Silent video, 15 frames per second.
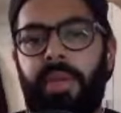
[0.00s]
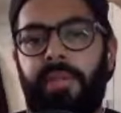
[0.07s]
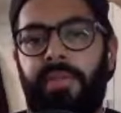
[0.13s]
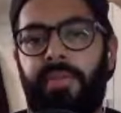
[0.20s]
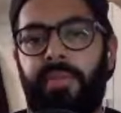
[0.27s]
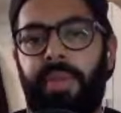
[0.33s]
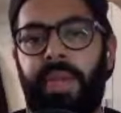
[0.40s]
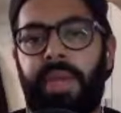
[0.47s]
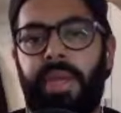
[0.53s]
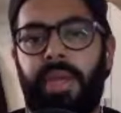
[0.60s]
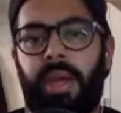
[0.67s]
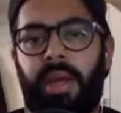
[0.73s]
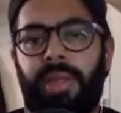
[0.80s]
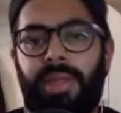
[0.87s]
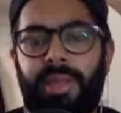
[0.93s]
for me,
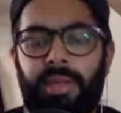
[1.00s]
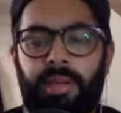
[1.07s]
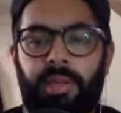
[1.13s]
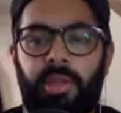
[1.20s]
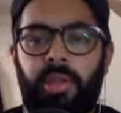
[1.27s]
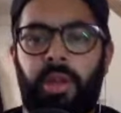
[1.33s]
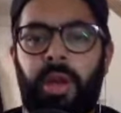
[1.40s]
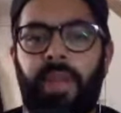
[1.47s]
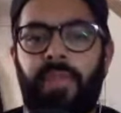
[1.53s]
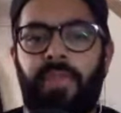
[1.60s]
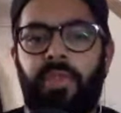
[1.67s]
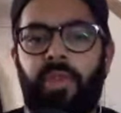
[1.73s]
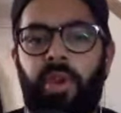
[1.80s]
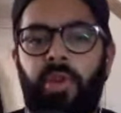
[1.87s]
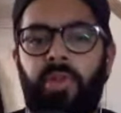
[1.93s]
I think United have
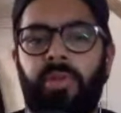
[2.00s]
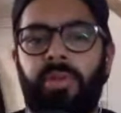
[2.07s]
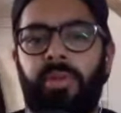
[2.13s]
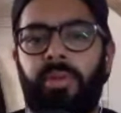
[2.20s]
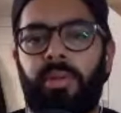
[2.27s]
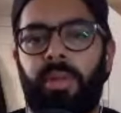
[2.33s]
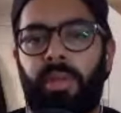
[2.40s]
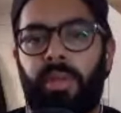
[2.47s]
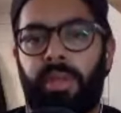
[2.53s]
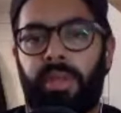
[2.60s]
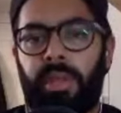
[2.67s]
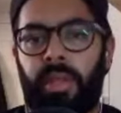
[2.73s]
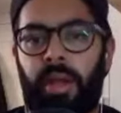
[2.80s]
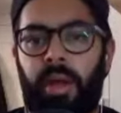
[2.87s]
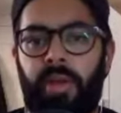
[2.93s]
shown in
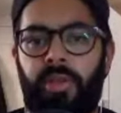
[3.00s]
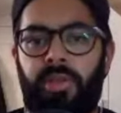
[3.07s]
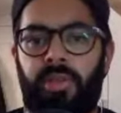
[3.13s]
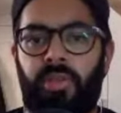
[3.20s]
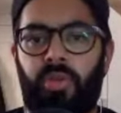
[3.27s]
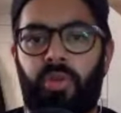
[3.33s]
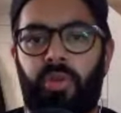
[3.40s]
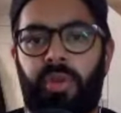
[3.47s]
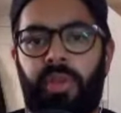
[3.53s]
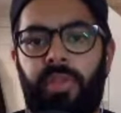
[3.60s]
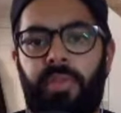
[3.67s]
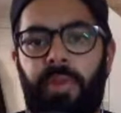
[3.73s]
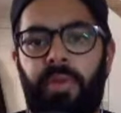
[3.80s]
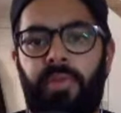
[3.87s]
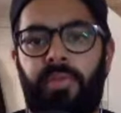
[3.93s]
the last sort of, I
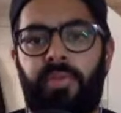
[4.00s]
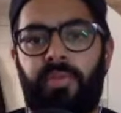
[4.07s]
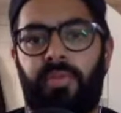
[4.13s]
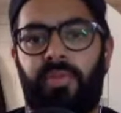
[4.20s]
suppose,